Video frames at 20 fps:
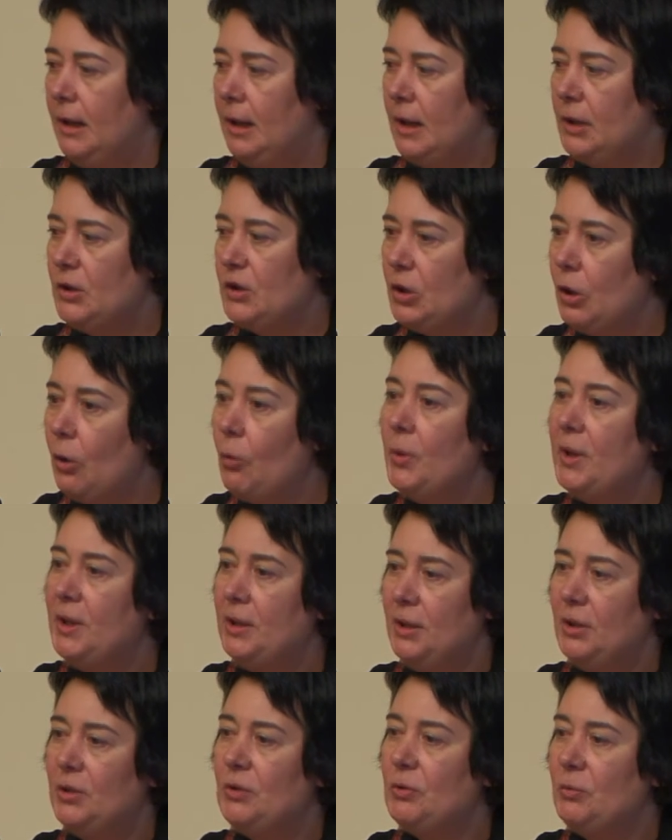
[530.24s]
So we
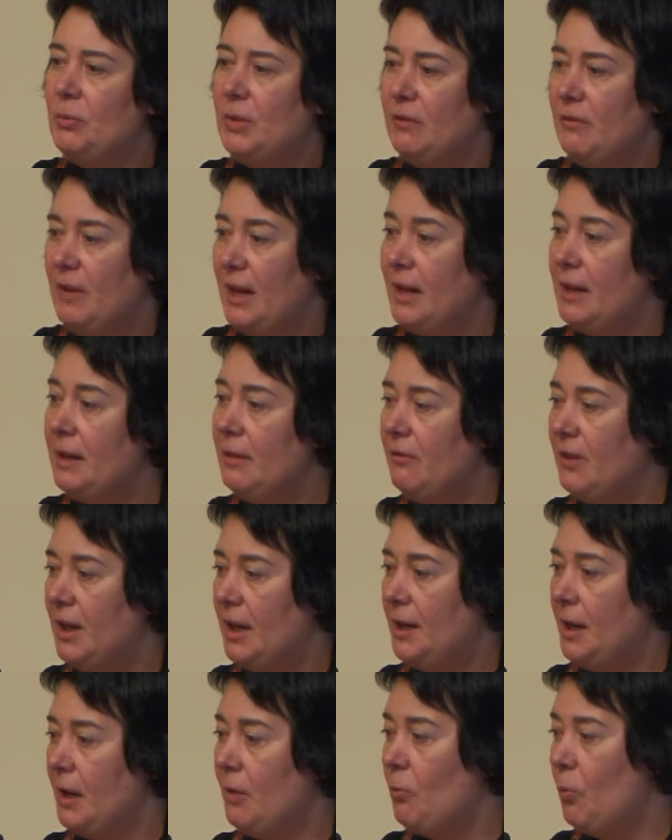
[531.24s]
need to be very,
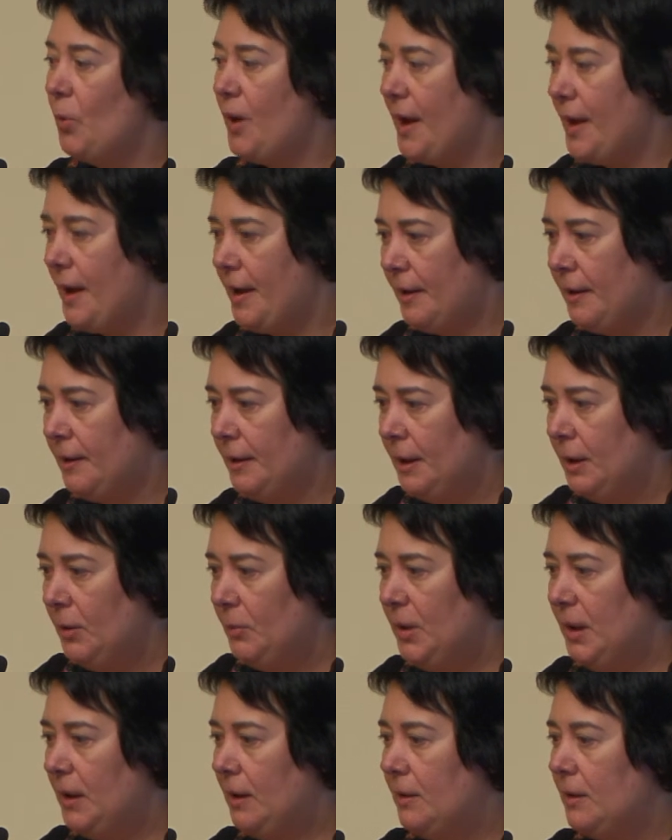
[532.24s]
very aware,
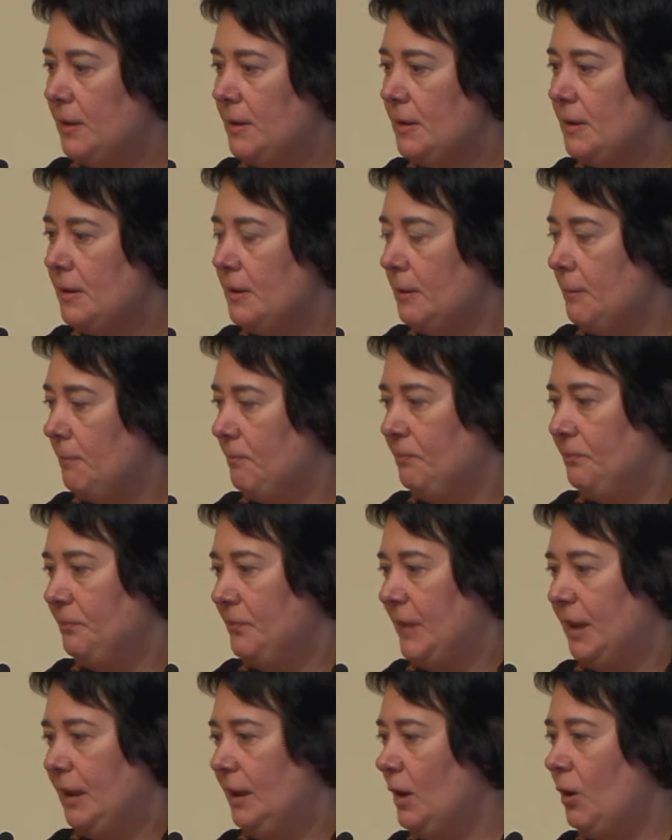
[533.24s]
because
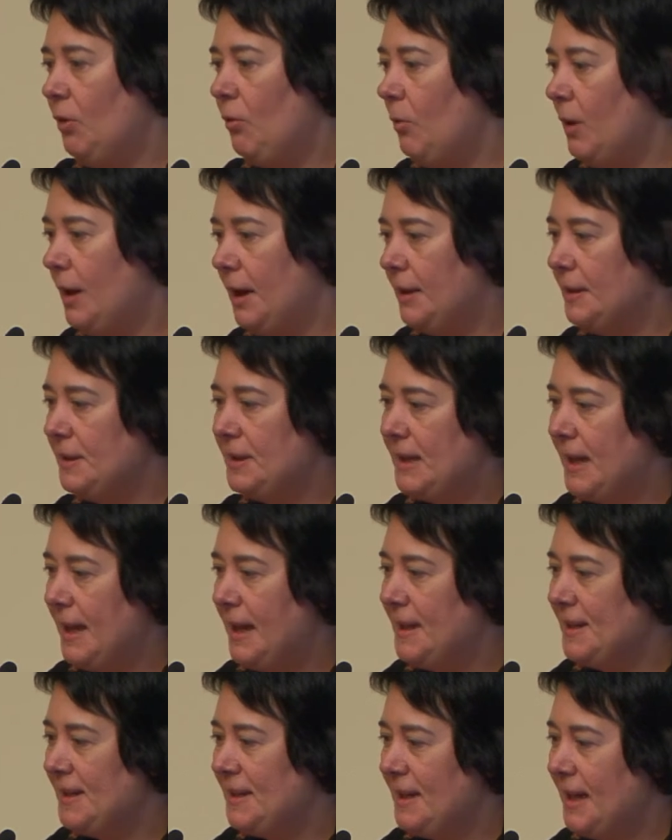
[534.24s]
no one
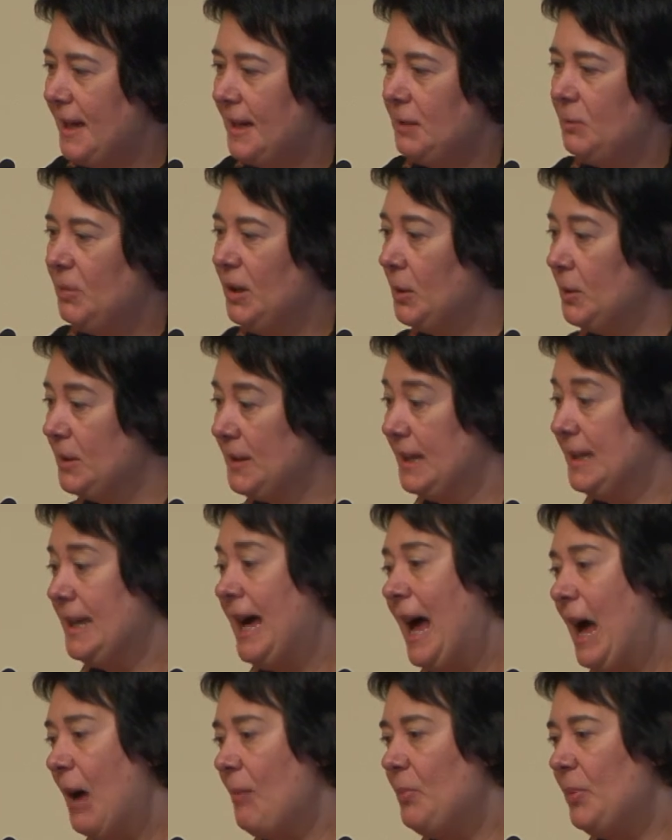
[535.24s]
says that because it
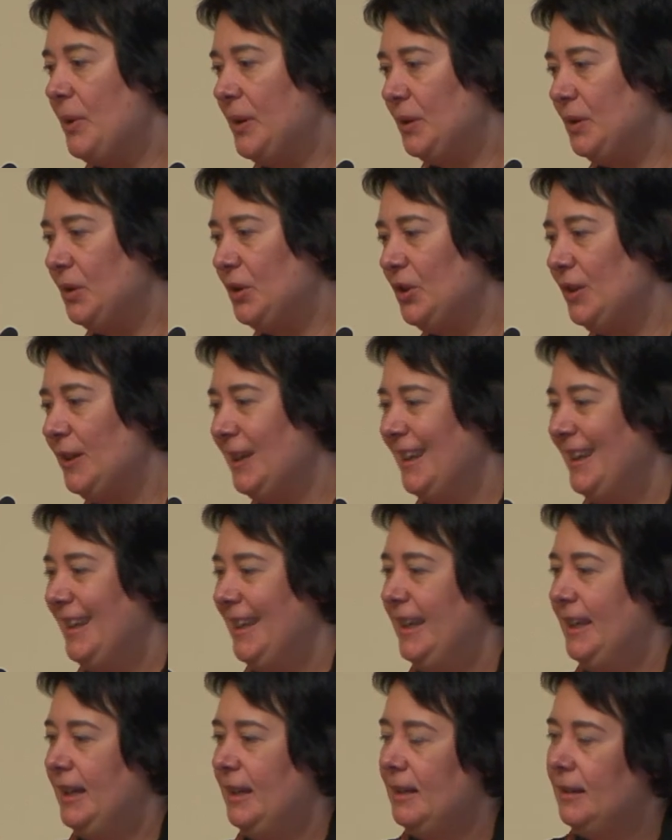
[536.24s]
happened
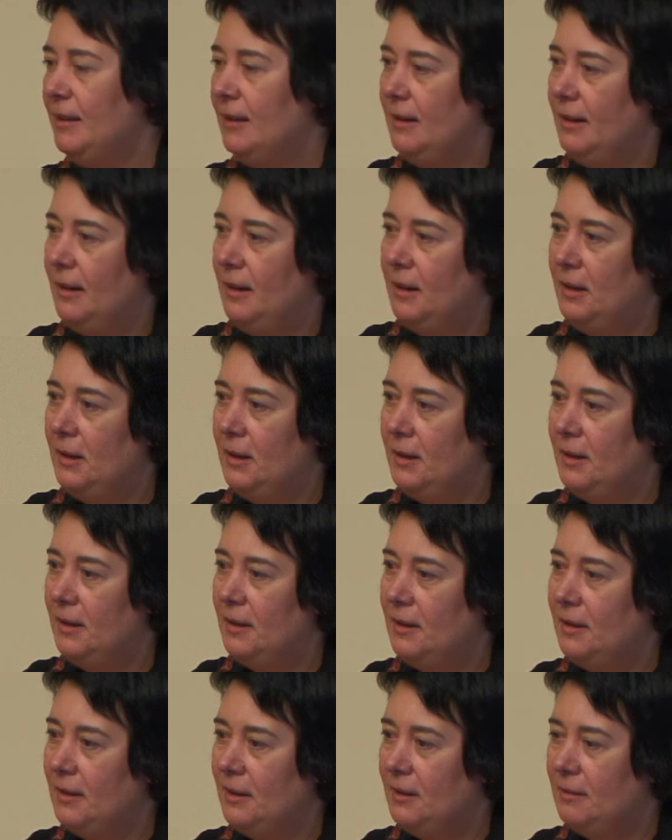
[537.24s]
in
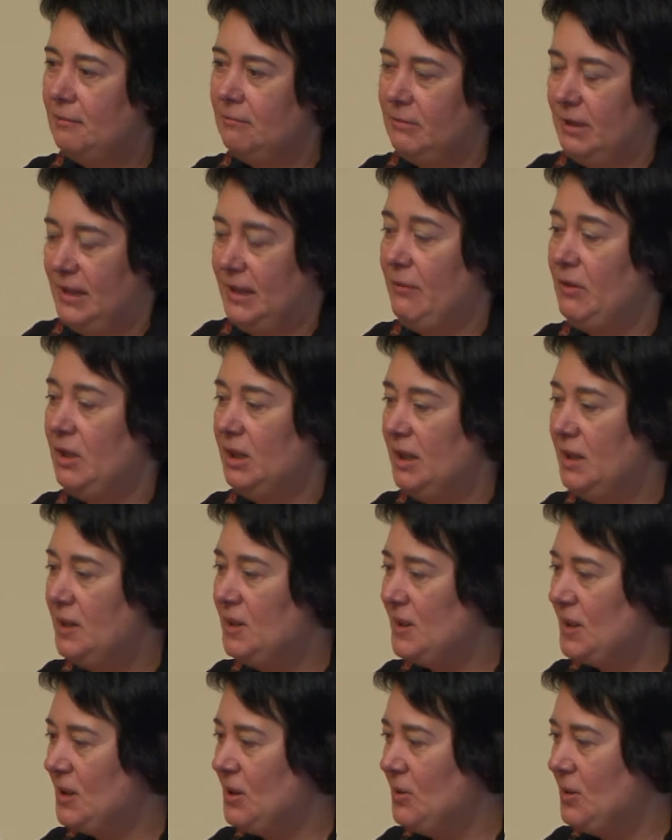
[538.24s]
70 years
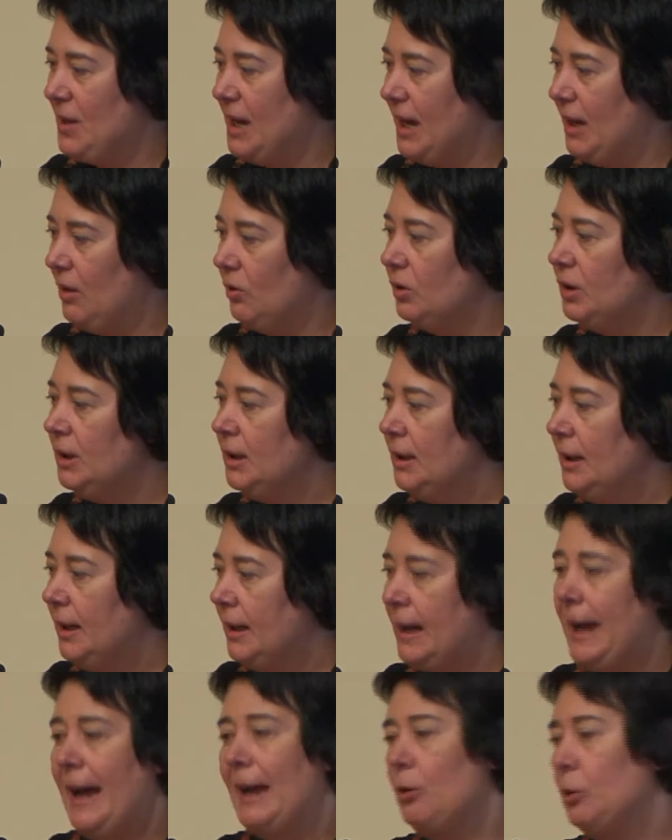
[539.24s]
ago now,
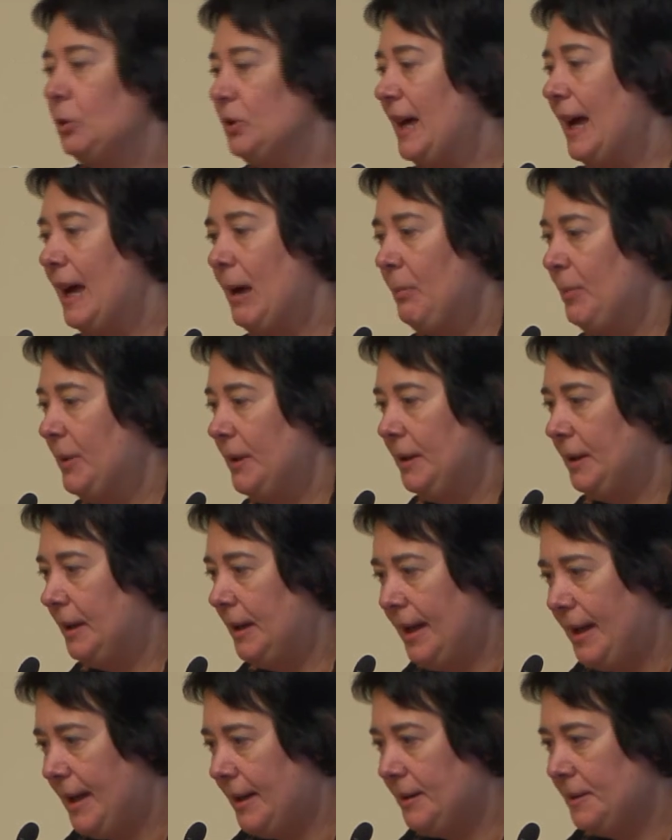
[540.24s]
cannot happen
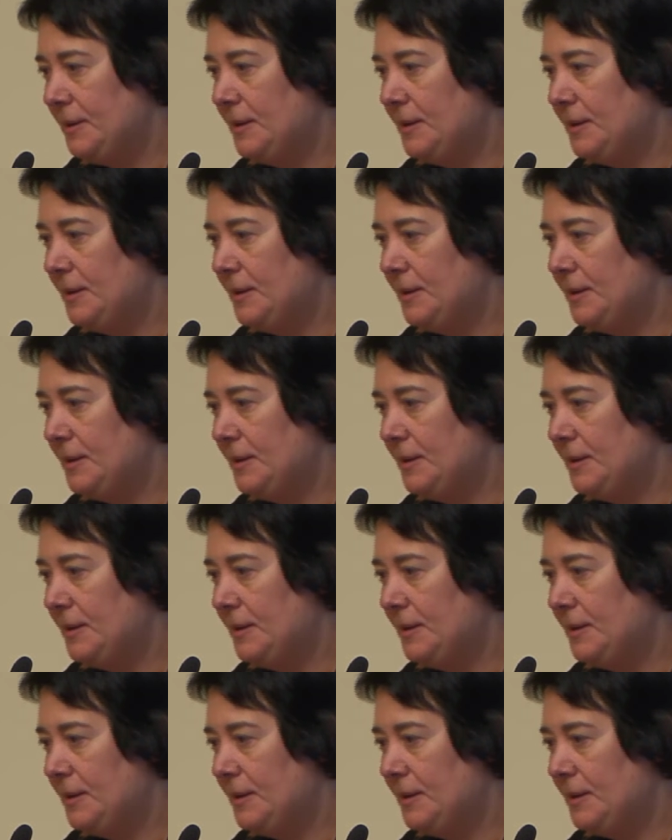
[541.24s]
again.